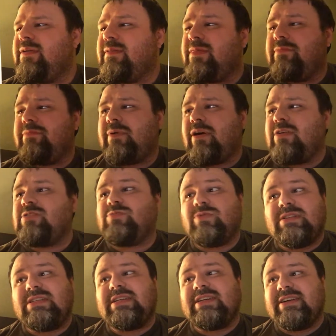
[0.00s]
The bards would
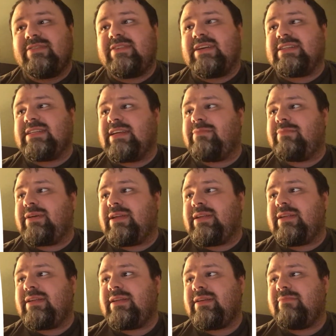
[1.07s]
sing of us, he admitted,
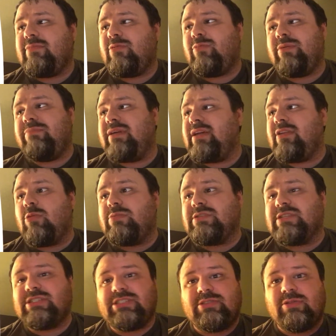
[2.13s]
but we'd be in no
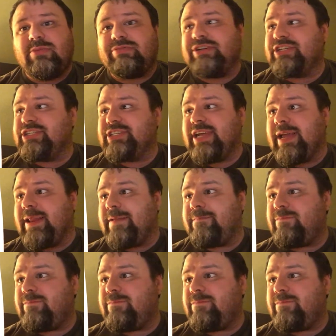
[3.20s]
position to appreciate it.